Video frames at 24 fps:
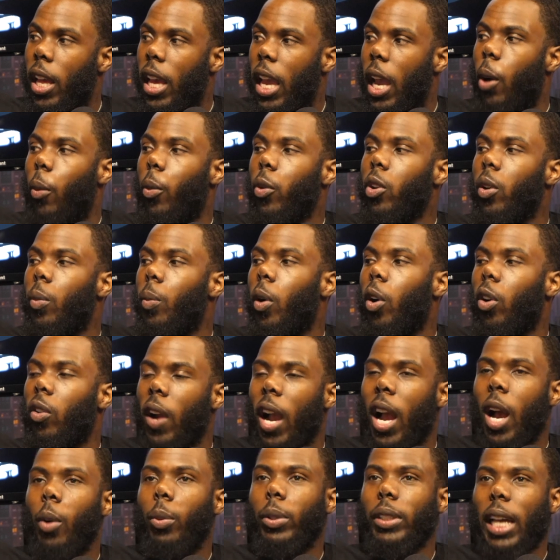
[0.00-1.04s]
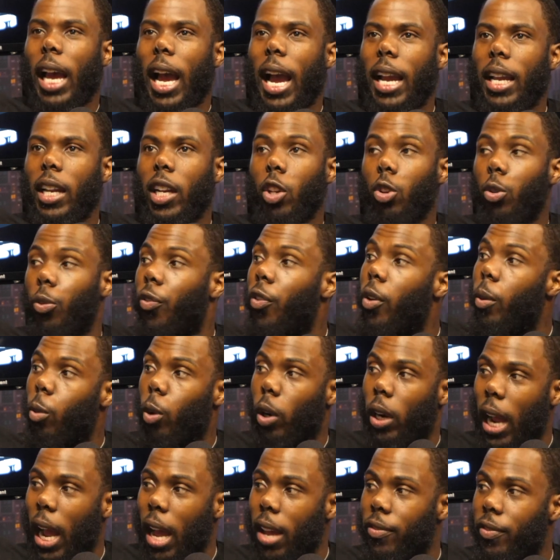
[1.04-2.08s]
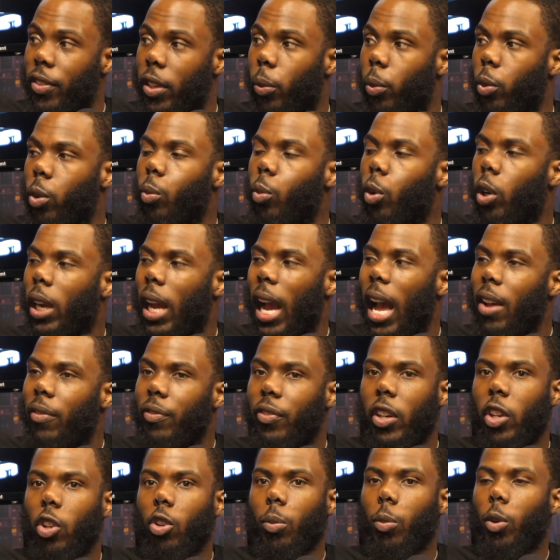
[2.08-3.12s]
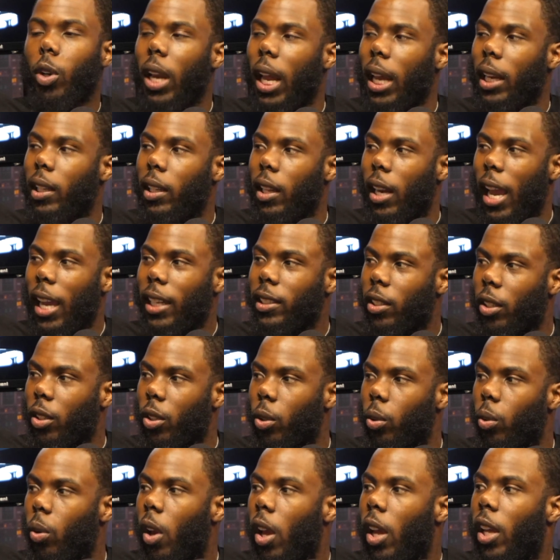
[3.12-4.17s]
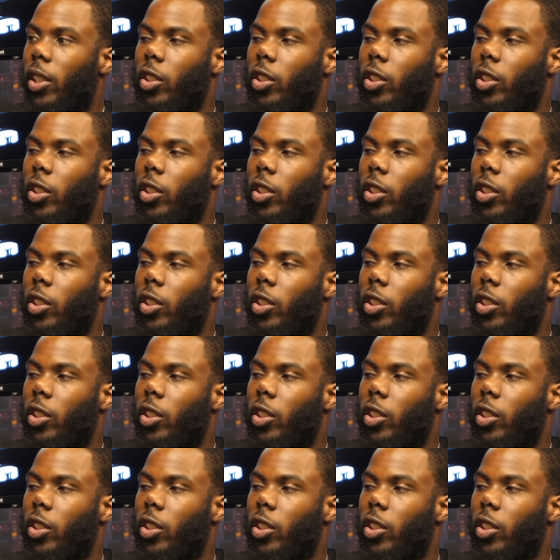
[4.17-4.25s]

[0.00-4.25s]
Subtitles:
And when your morale is higher, you feel more confident. When you're more confident, you're more likely to execute.